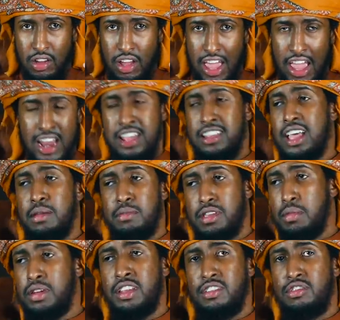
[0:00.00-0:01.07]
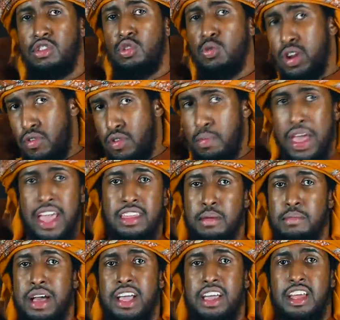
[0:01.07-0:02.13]
anytime someone does to you, you want to repay them
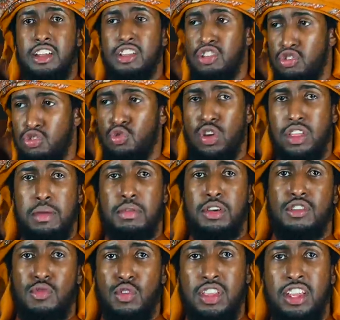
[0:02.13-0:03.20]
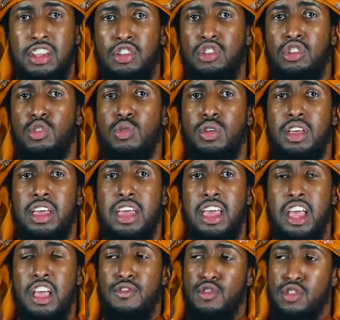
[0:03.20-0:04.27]
back and destroy them because of what they did to you.
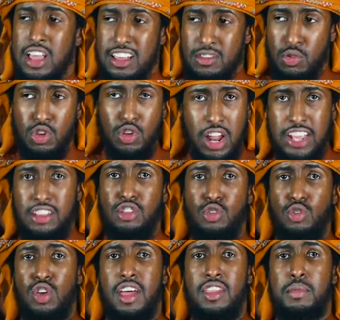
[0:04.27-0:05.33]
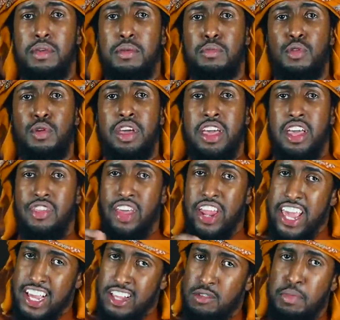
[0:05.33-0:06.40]
If that's what you like to do to other people,
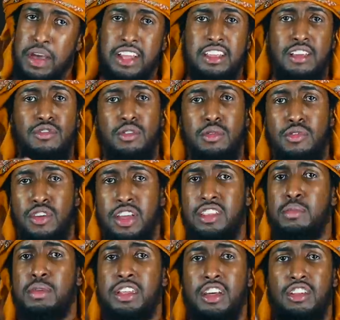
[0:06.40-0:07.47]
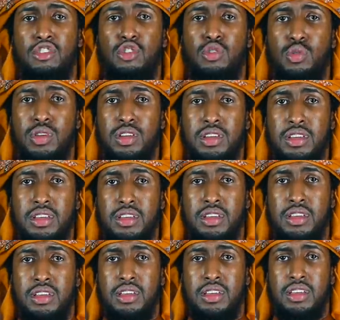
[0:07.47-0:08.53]
then expect it for, for it to be done to you.
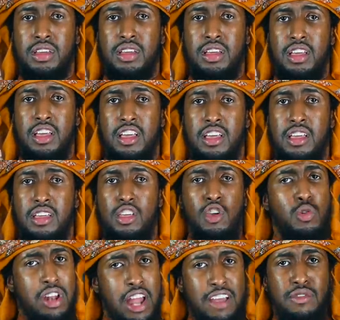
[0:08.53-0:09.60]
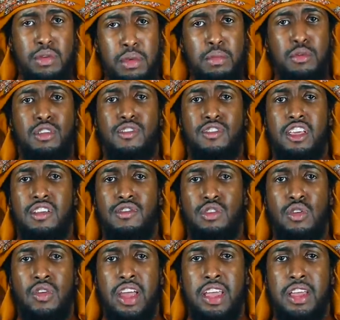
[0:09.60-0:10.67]
You would like for people to forgive
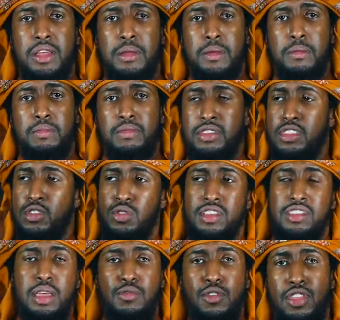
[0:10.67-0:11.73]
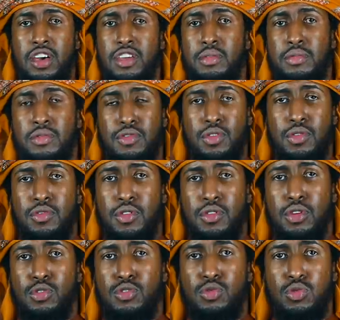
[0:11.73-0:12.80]
you, right? Do the same for, the, for, for
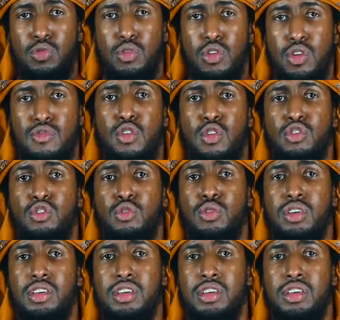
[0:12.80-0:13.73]
those who have wronged you.